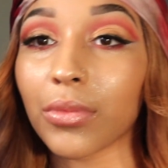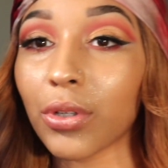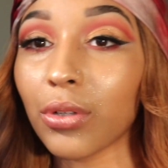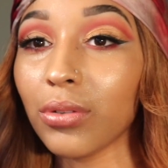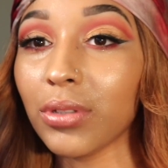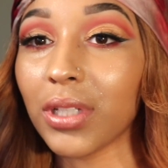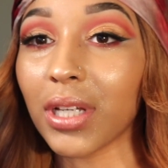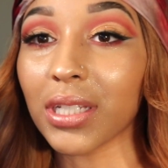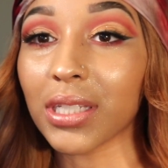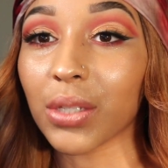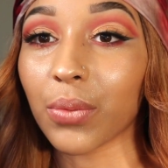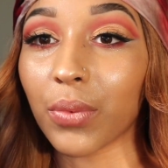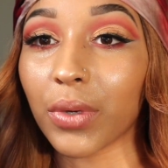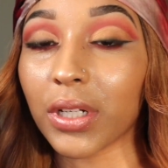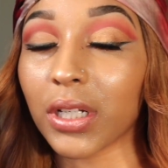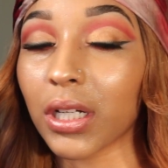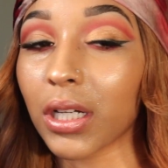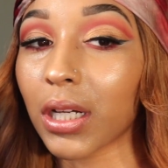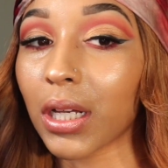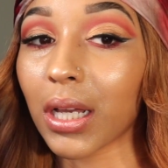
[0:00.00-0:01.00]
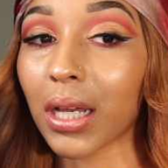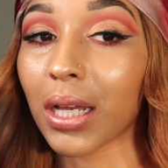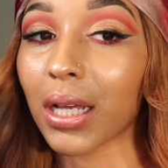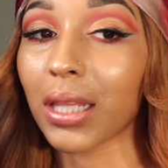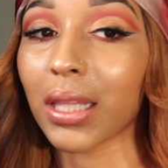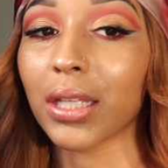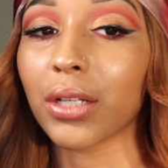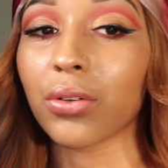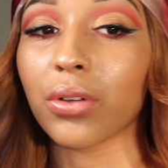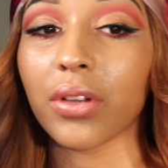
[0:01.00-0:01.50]
Who doesn't want a
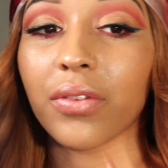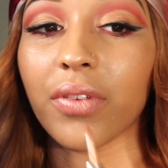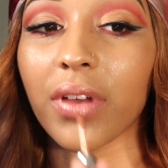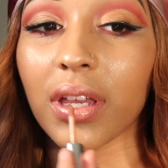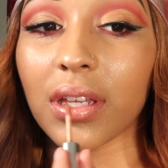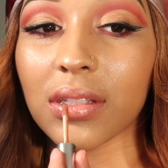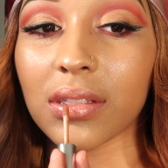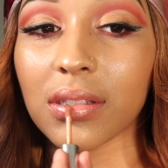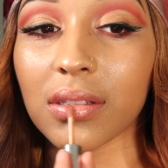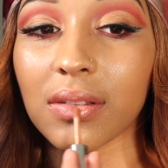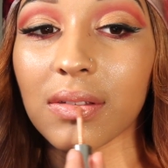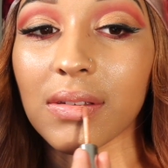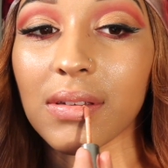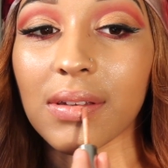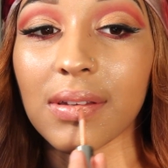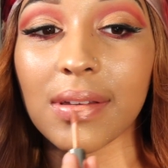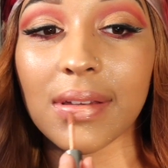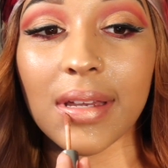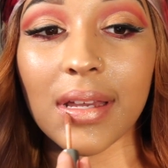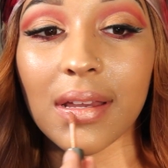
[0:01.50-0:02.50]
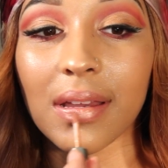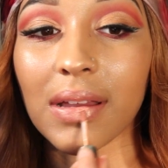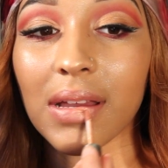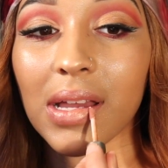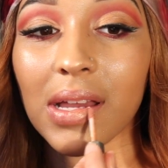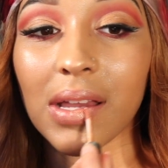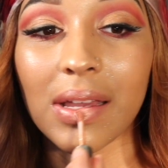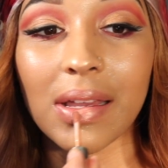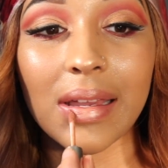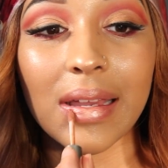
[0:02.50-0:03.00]
glittery face?
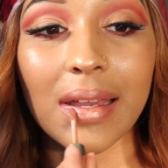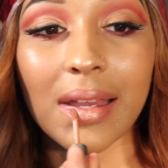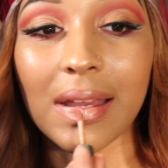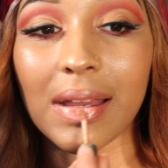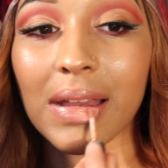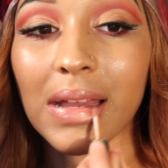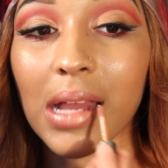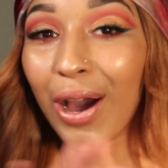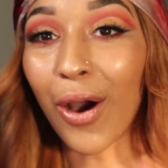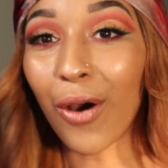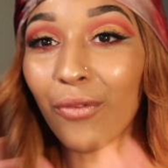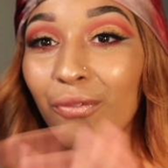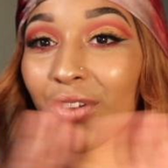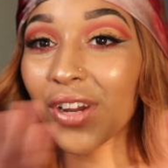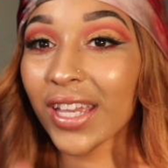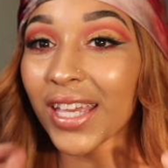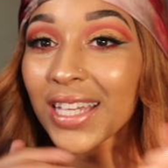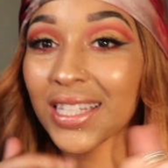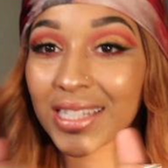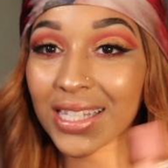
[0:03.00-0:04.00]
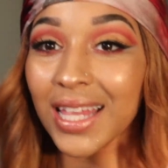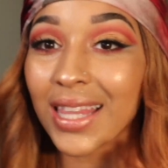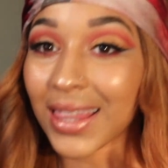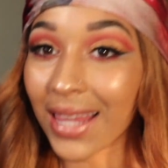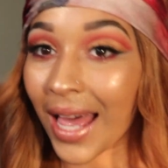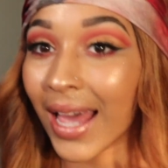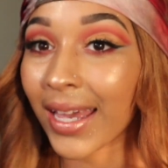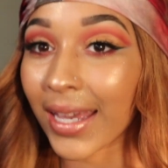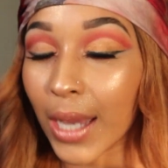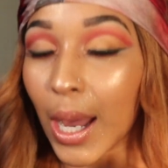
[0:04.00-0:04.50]
Don't forget to
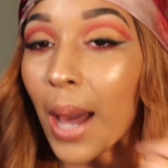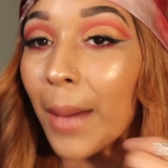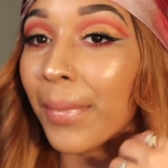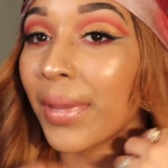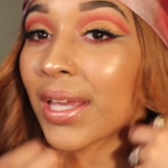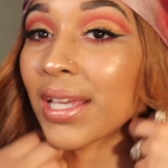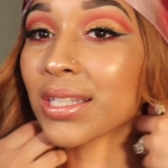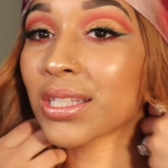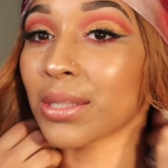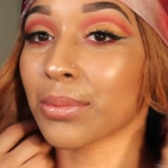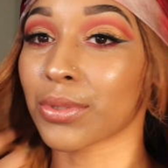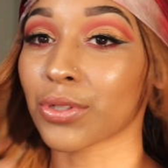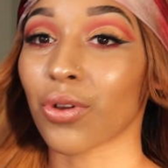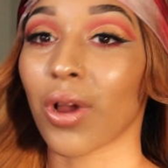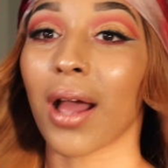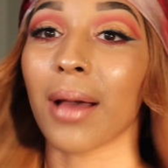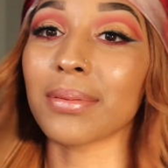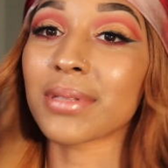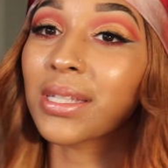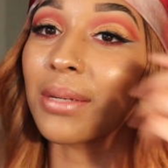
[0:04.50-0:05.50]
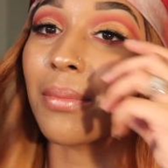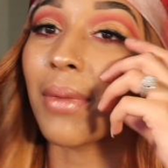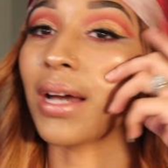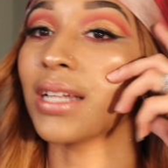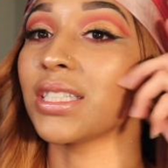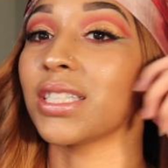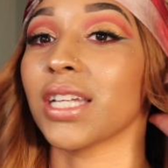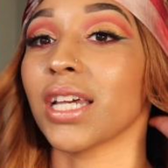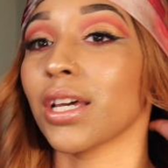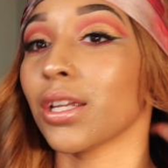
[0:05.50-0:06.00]
like, comment, and subscribe to my
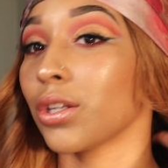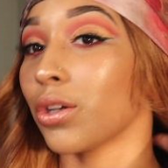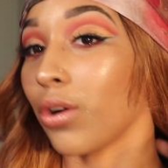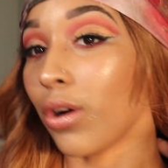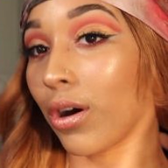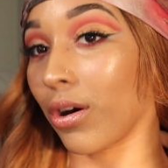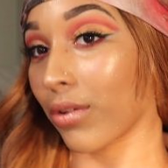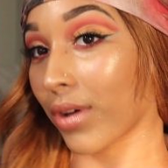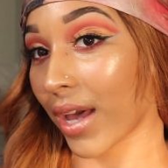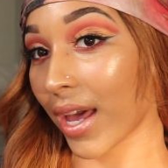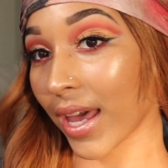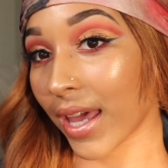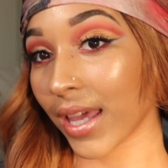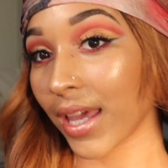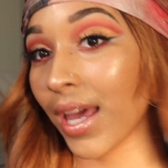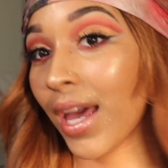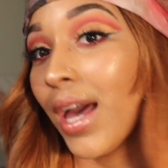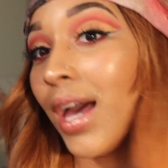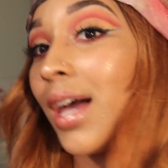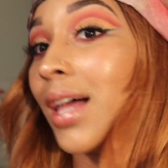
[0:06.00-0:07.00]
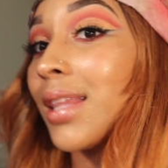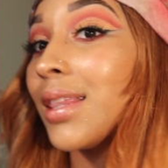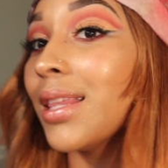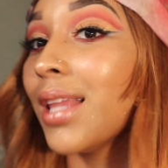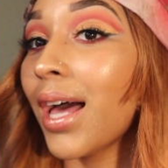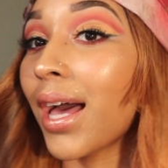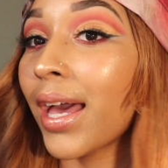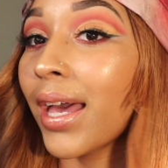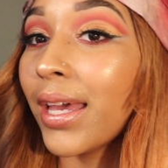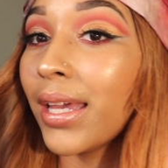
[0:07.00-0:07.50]
channel, okay?
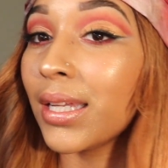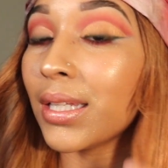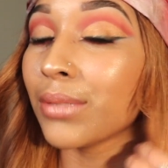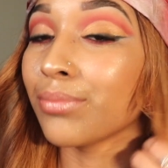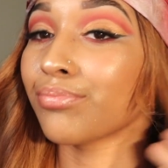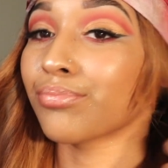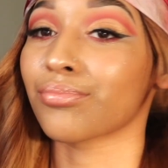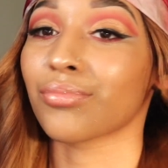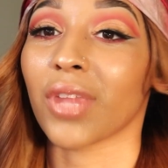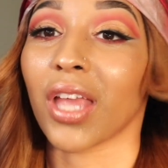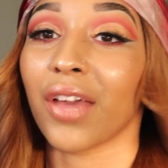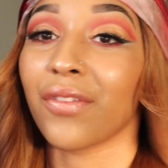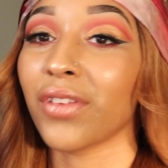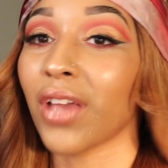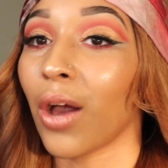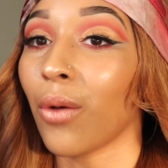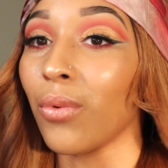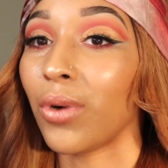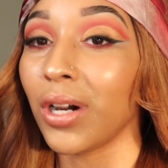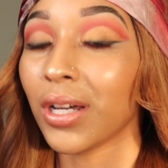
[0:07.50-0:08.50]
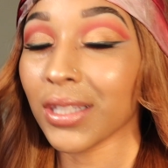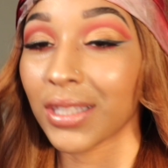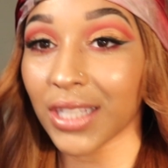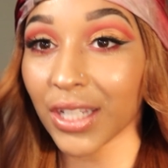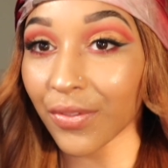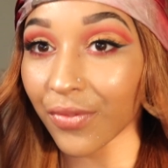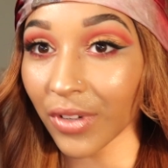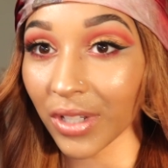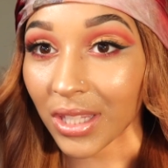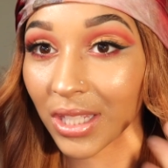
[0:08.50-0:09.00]
Like, if y'all want
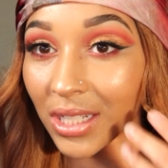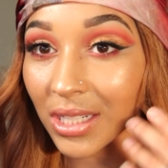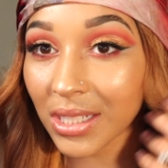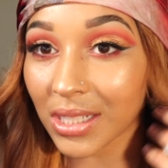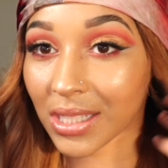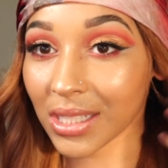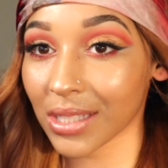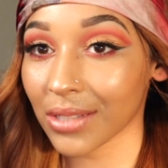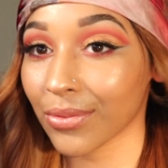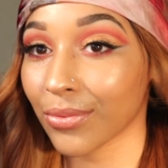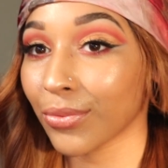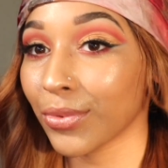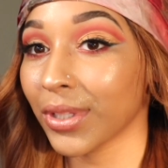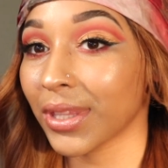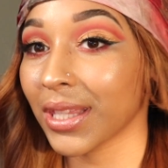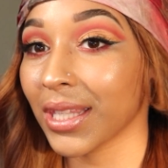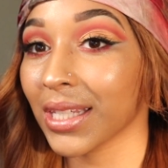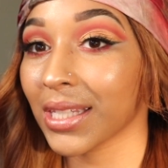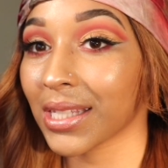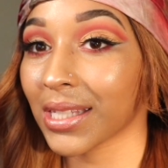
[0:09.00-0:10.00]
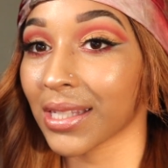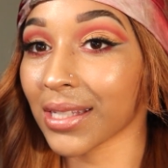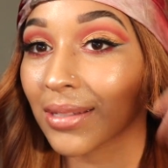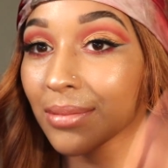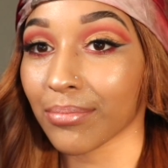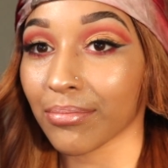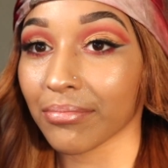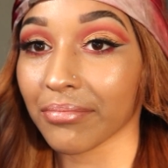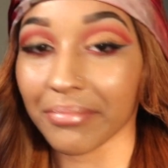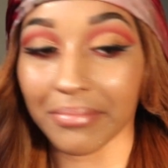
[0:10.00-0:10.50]
different looks with this
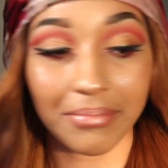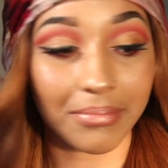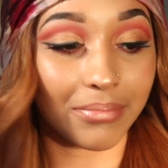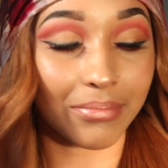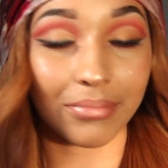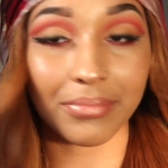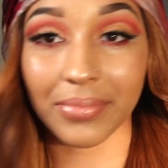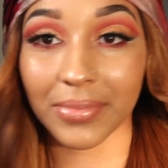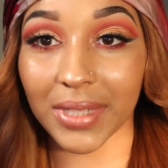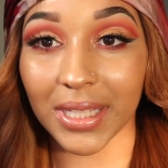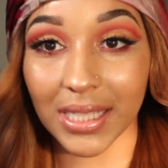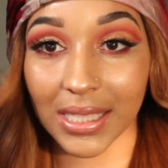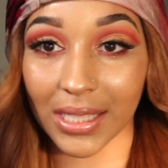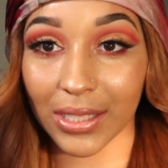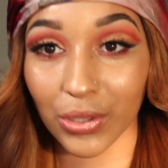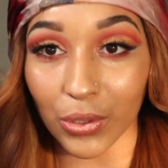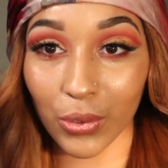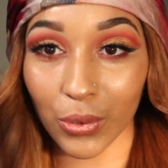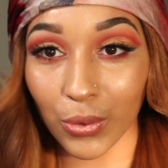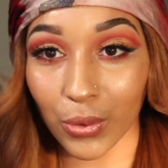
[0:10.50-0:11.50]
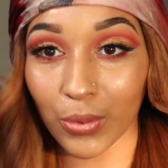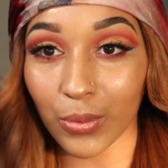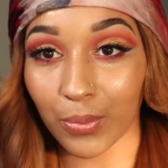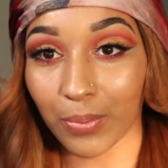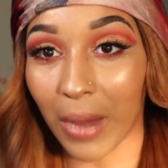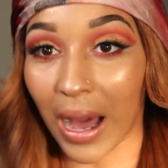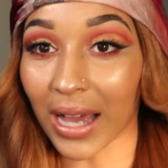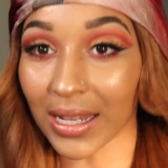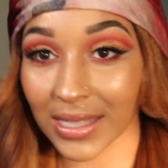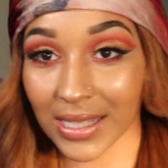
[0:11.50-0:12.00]
new
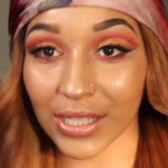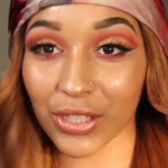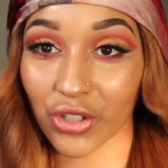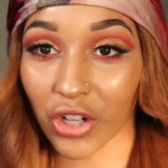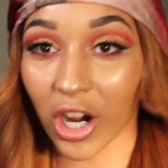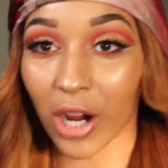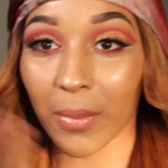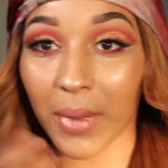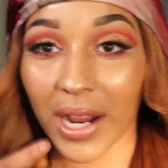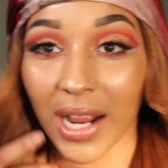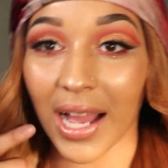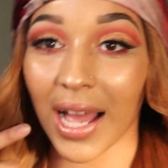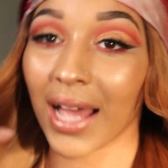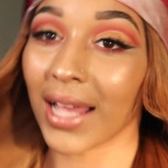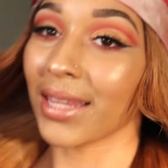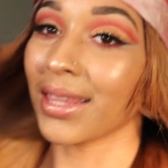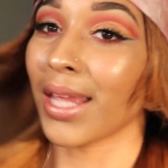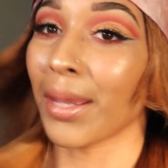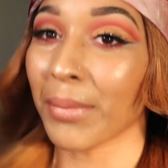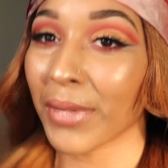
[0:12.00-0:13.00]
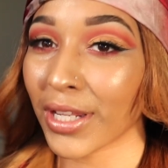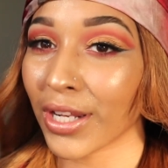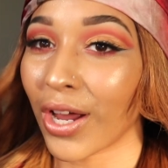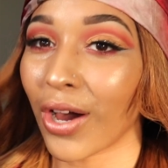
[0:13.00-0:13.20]
Boxy charm I got, let me